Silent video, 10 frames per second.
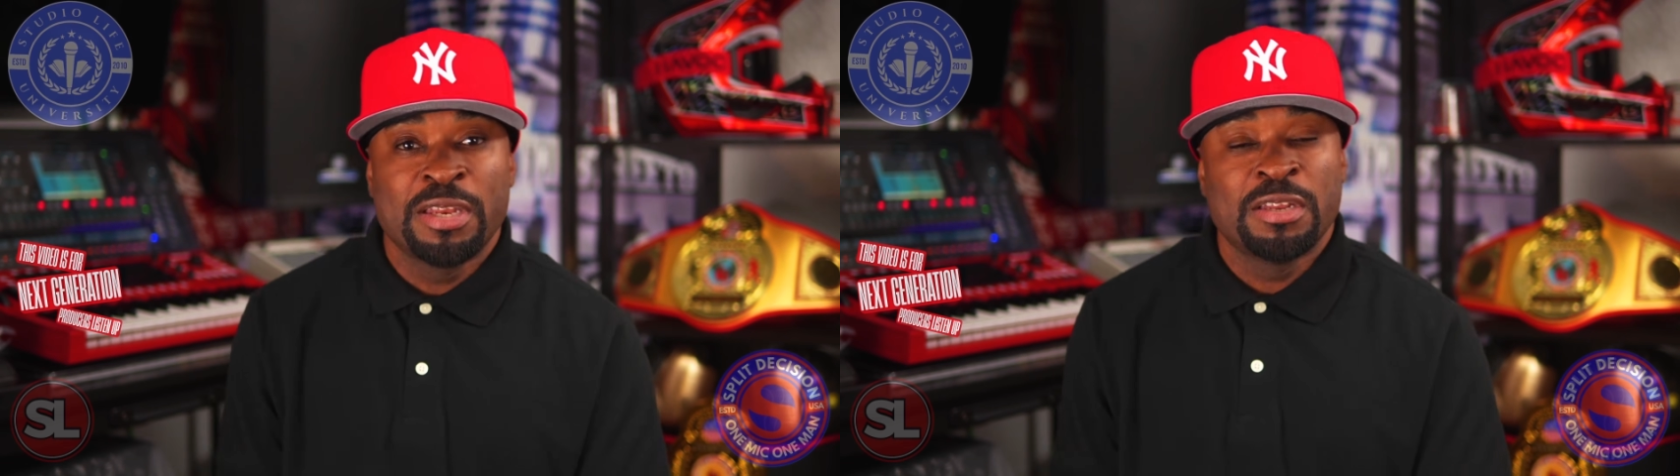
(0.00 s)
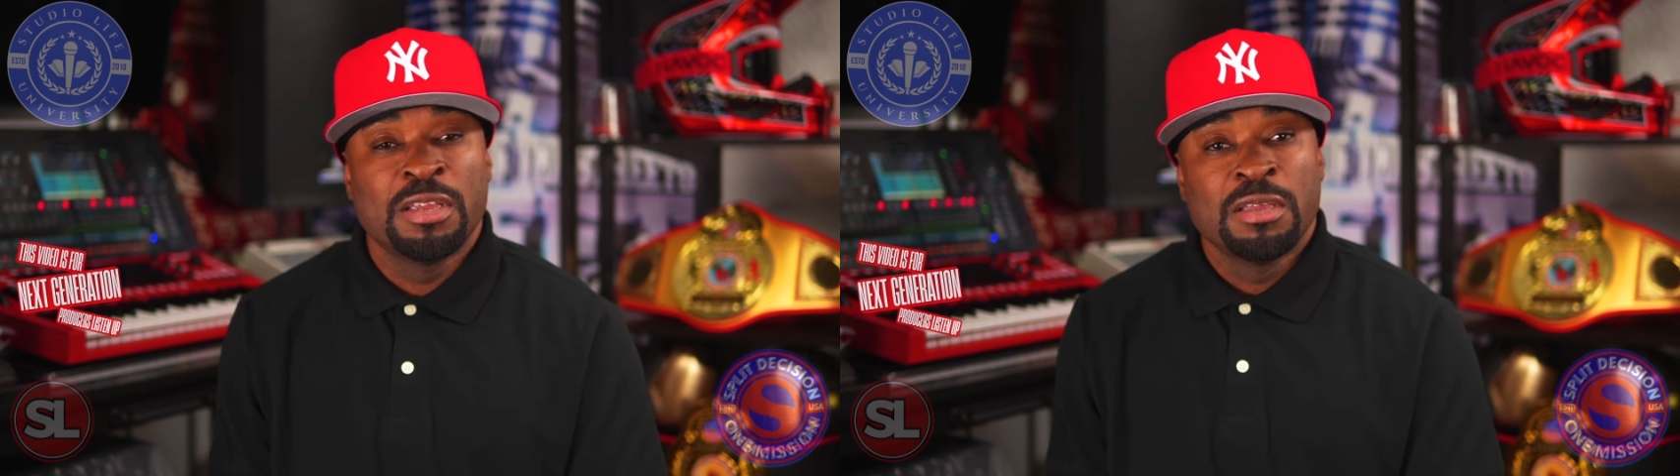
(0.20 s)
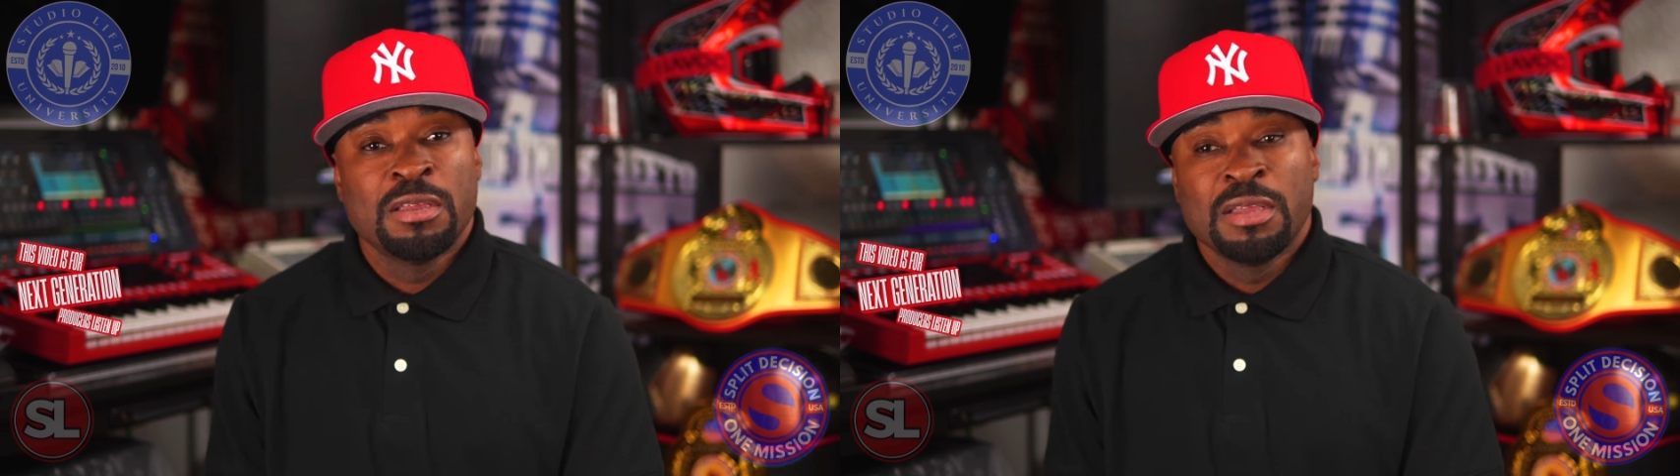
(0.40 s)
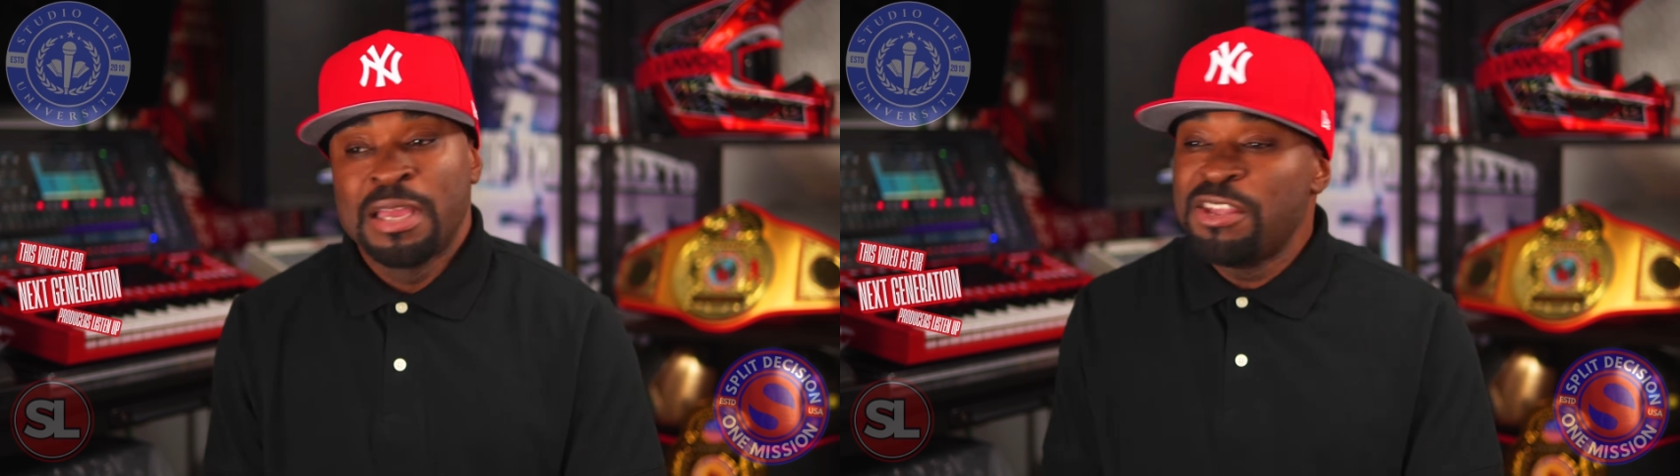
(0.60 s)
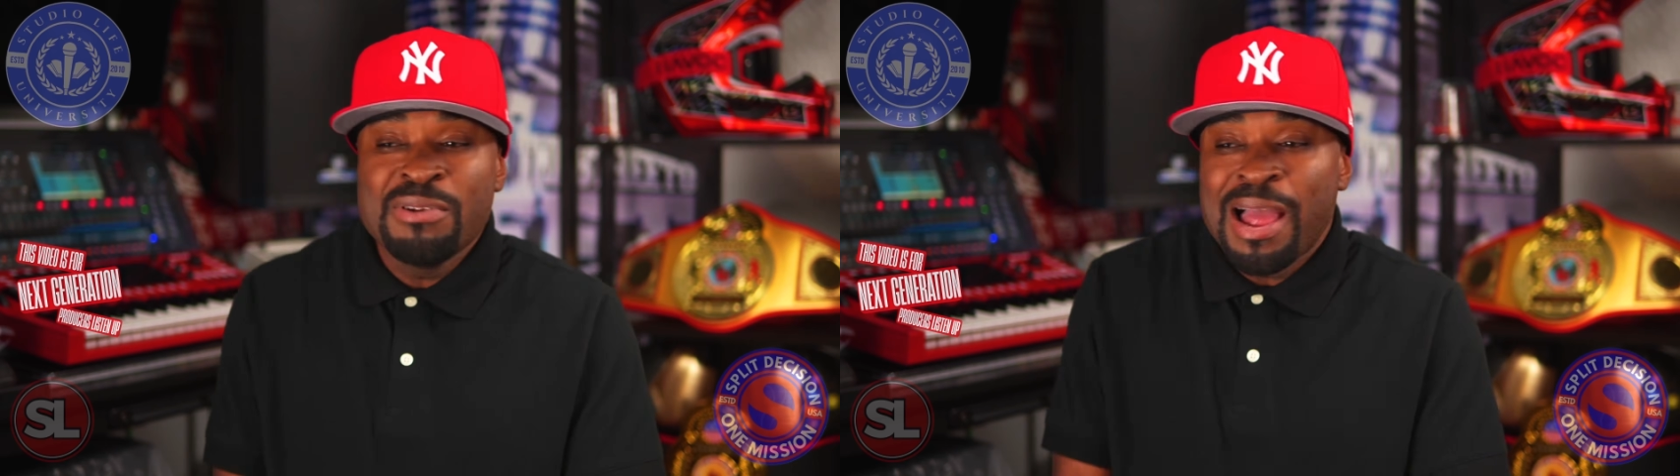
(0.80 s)

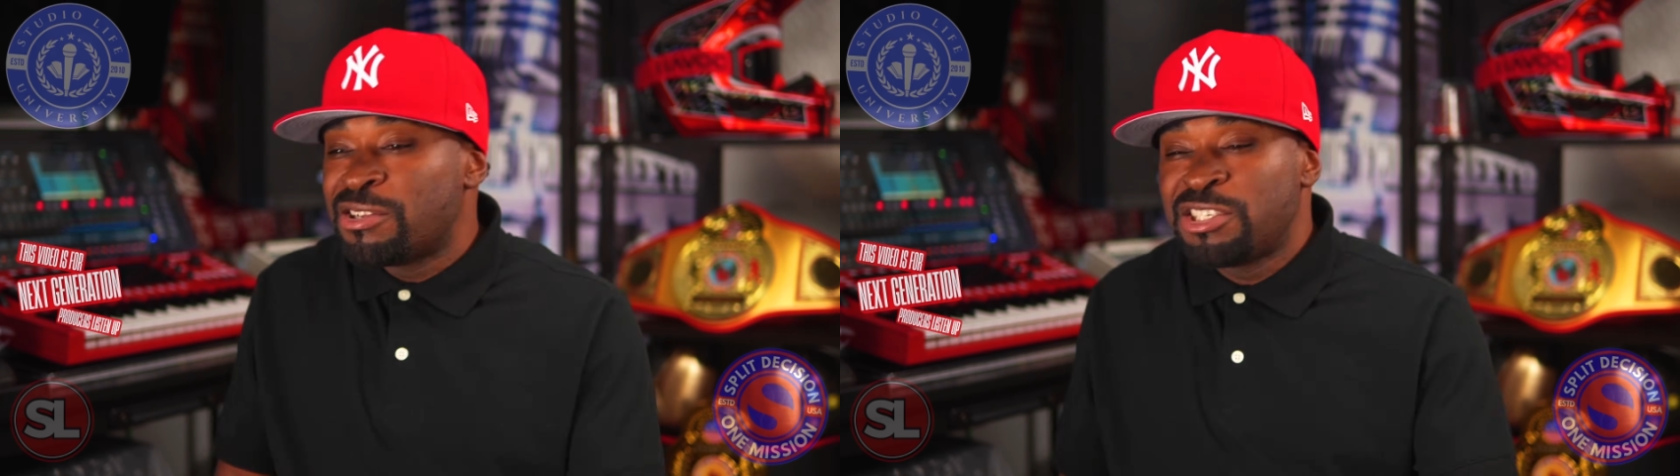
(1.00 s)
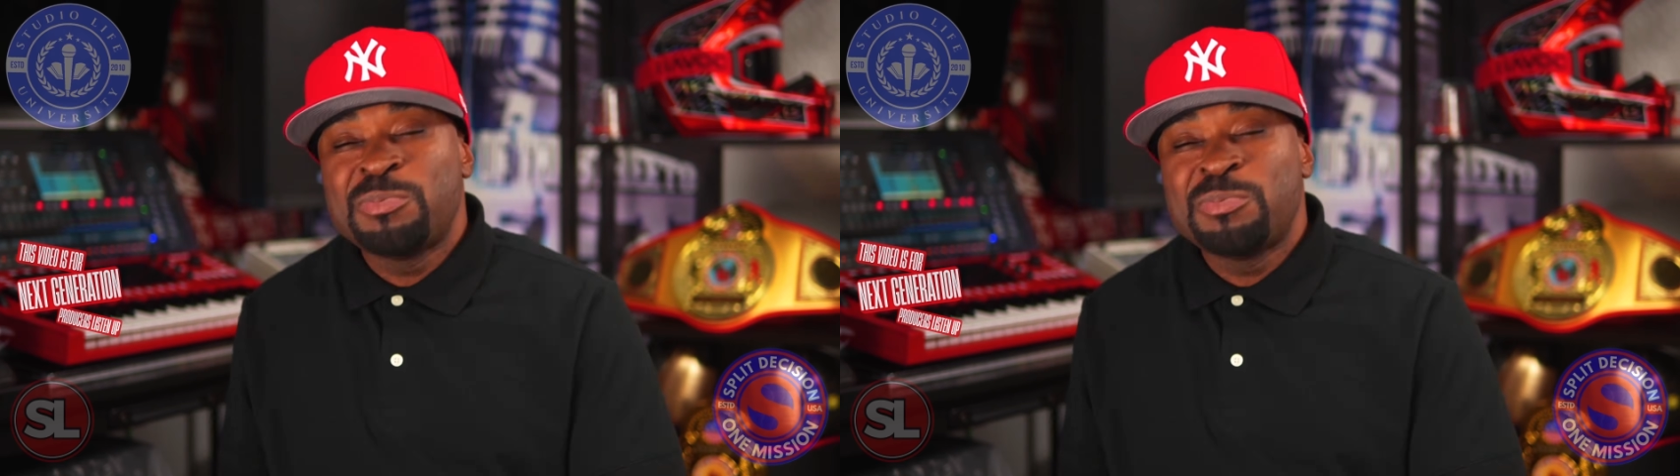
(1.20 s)
and you're not going to just be